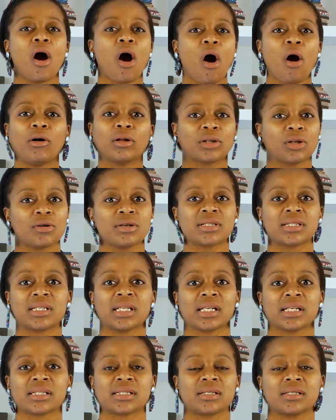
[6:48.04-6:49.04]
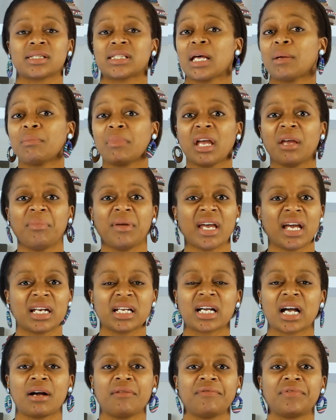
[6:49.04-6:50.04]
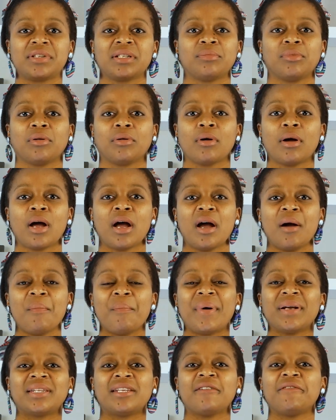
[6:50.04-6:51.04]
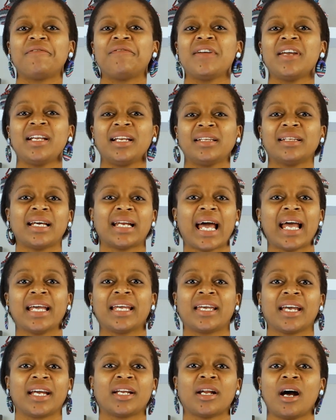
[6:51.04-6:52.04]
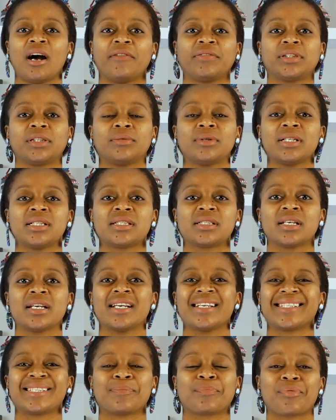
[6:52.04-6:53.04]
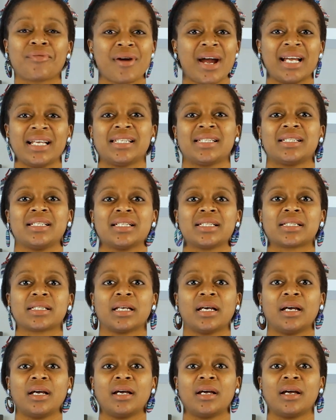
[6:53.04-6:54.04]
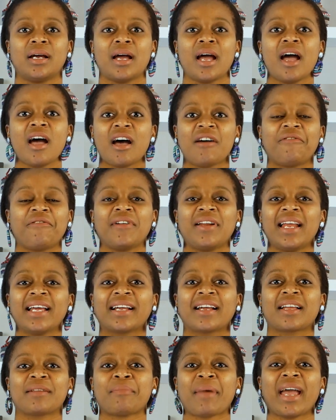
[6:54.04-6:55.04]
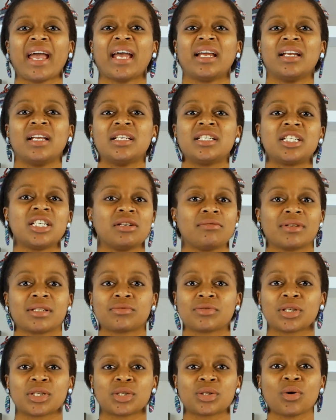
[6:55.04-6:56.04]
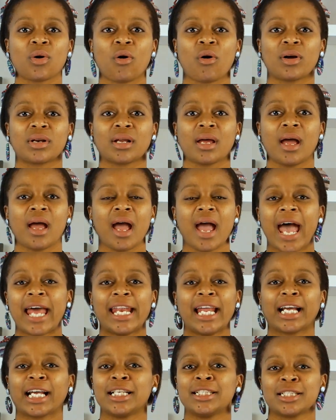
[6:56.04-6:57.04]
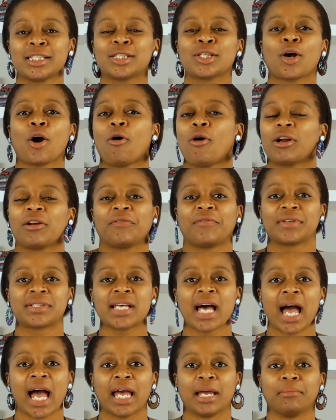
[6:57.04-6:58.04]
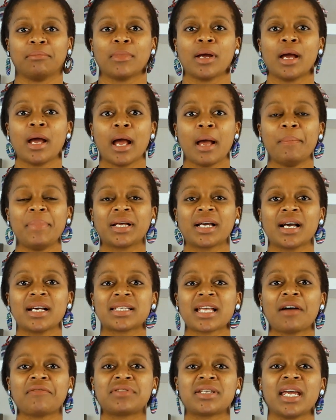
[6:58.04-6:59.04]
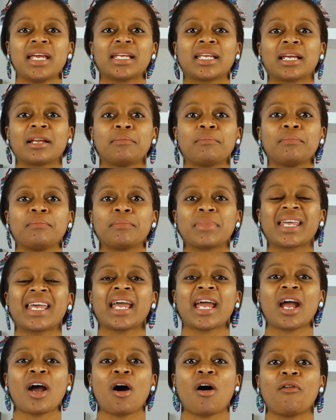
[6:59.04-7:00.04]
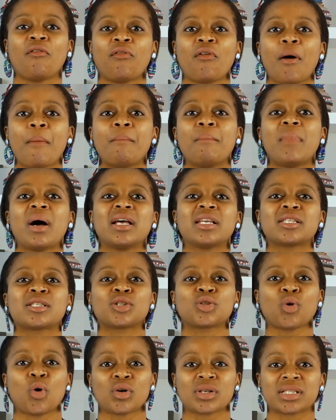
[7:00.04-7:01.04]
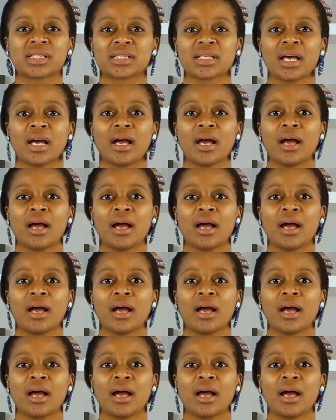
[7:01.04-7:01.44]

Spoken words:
All those things, some may be uncomfortable, but the feeling that I get afterwards is priceless. I feel like my energy was restored and I can just go on for time because I've taken care of my source.